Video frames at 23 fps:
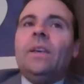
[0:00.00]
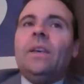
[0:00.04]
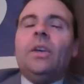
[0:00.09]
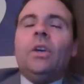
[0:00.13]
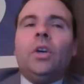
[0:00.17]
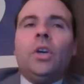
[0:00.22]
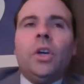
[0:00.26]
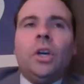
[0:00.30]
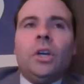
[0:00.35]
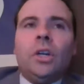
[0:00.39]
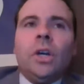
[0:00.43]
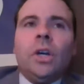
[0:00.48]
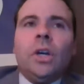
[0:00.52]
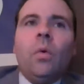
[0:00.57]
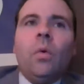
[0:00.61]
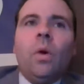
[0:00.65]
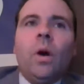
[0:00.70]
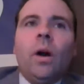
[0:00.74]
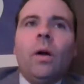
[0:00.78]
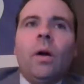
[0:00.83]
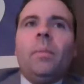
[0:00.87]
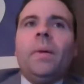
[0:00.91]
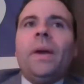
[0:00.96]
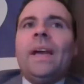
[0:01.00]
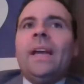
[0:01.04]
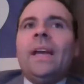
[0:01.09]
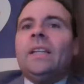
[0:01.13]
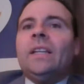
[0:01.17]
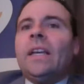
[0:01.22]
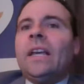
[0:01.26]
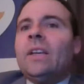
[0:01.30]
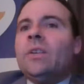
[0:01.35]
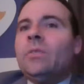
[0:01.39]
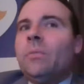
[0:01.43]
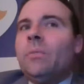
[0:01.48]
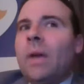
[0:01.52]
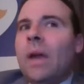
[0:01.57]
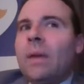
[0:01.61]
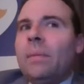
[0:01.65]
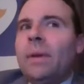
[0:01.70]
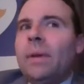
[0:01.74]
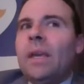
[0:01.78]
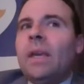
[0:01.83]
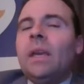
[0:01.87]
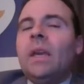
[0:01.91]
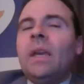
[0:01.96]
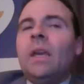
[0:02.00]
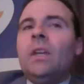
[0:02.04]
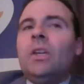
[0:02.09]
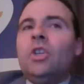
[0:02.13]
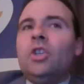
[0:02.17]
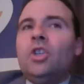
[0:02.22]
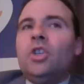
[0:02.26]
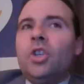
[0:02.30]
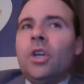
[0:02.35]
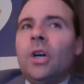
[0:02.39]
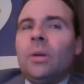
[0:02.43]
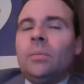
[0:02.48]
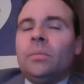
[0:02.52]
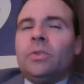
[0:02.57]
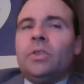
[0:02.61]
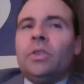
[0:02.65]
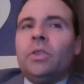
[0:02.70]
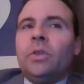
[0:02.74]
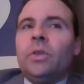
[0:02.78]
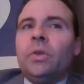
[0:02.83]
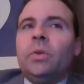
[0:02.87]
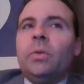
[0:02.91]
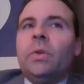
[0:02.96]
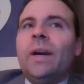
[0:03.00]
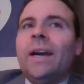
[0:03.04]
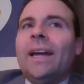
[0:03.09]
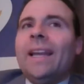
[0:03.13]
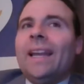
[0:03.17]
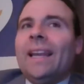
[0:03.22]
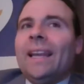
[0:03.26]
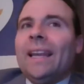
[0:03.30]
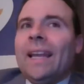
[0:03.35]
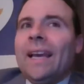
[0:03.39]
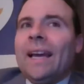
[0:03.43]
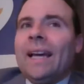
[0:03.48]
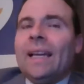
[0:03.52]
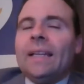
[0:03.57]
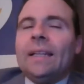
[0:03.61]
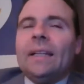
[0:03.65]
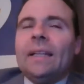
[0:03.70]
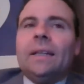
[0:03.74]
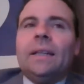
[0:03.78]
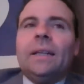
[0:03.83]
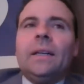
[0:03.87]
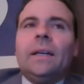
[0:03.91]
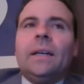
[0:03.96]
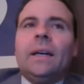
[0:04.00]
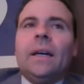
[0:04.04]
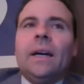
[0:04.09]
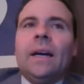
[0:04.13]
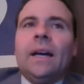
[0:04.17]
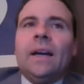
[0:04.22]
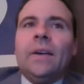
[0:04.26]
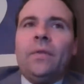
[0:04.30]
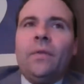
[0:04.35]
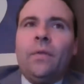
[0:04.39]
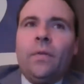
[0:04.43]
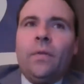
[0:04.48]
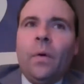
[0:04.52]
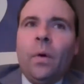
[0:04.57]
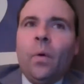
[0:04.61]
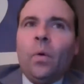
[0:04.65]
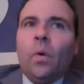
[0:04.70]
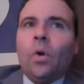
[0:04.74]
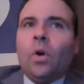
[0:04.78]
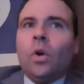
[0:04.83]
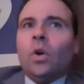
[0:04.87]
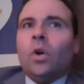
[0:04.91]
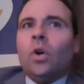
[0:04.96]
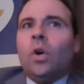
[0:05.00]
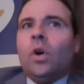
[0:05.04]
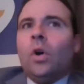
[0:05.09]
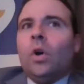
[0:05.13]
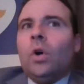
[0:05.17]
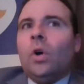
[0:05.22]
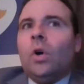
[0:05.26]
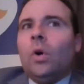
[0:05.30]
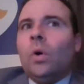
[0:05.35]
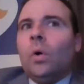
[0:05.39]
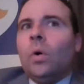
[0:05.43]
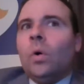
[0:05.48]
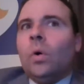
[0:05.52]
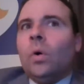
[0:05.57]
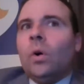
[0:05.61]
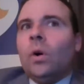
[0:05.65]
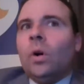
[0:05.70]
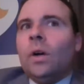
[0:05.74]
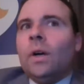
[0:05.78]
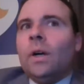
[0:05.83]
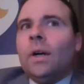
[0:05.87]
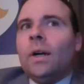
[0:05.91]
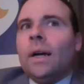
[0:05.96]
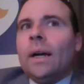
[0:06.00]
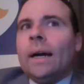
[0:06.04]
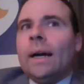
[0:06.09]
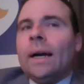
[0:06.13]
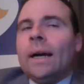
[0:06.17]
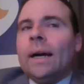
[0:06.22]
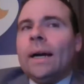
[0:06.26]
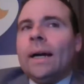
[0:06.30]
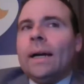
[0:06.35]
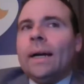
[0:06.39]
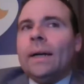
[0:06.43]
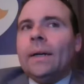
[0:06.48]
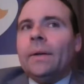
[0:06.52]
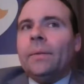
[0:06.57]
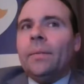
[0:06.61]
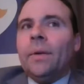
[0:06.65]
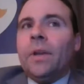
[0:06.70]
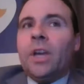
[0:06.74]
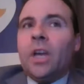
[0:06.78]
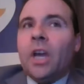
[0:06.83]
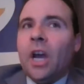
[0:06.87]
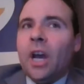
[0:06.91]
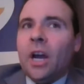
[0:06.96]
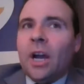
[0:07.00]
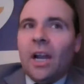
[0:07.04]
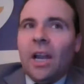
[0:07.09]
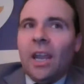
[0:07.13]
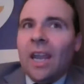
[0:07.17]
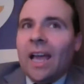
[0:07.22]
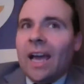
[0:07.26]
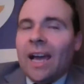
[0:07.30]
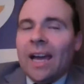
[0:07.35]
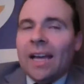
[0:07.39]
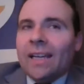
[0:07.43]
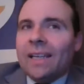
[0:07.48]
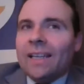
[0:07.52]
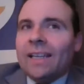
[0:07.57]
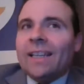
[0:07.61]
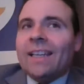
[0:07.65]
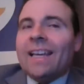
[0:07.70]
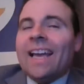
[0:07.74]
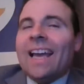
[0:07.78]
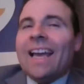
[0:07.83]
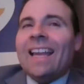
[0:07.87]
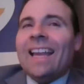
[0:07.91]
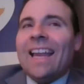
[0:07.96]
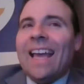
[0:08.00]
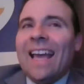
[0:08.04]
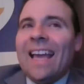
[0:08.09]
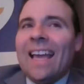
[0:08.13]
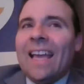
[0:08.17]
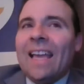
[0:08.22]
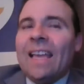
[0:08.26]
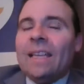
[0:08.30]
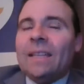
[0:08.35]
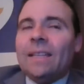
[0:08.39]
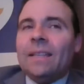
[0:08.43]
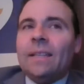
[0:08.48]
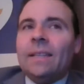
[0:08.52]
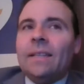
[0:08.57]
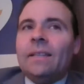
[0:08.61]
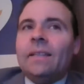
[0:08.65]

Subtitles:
could go up and maybe jump to Atlanta at 4 or Carolina at 8.